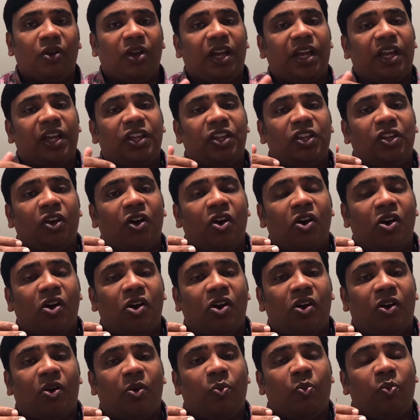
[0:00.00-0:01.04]

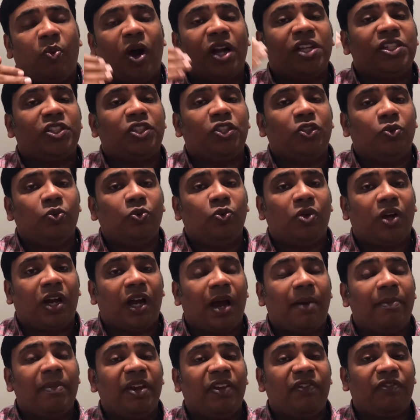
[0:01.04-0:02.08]
once you
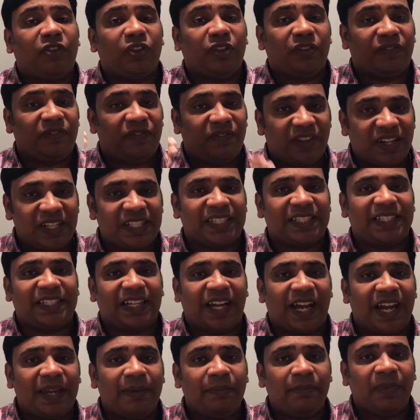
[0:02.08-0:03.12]
come in for the first
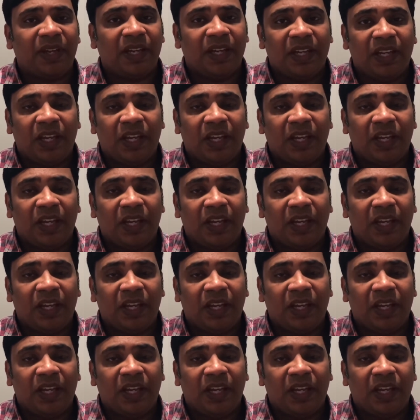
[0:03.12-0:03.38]
time,